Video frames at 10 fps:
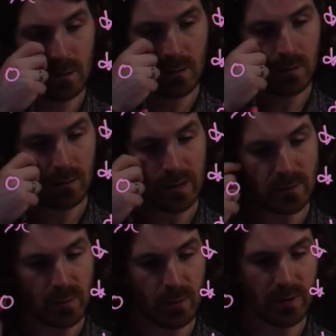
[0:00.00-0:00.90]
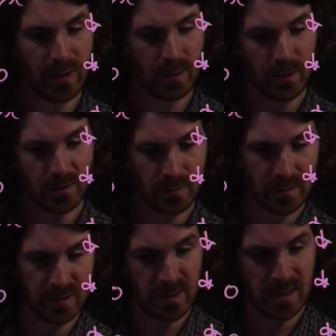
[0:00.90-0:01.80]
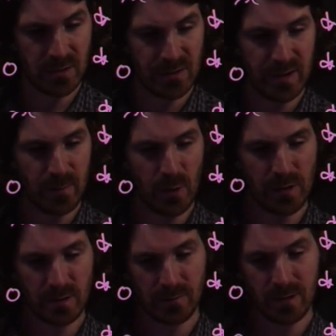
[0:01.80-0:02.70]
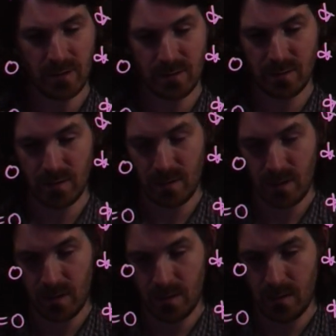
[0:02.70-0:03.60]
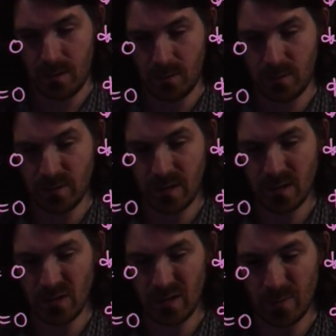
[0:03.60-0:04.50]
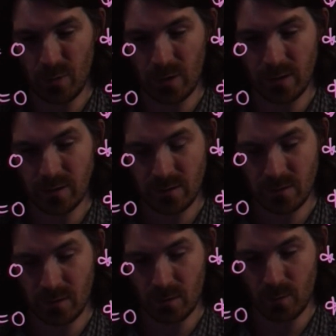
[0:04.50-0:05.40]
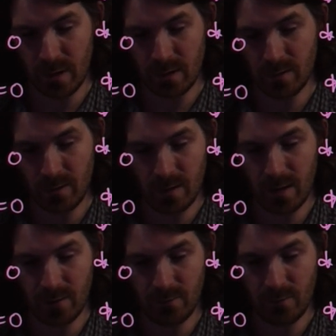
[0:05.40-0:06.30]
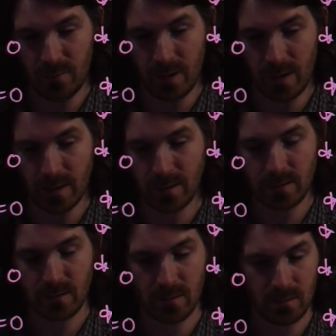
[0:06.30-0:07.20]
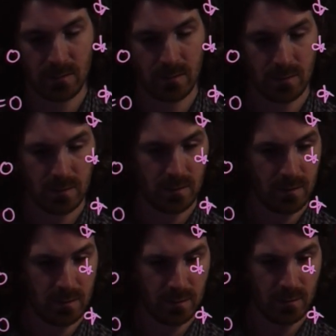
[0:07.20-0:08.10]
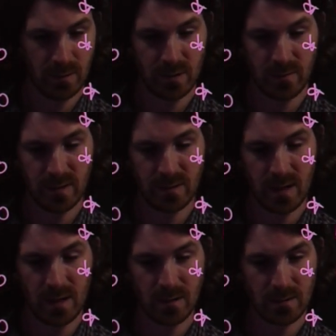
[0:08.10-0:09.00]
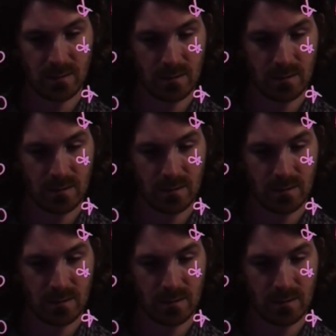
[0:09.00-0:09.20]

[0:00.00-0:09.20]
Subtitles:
Okay, so we want to think about the stationary point of this. So the stationary points are when f of x, which in this case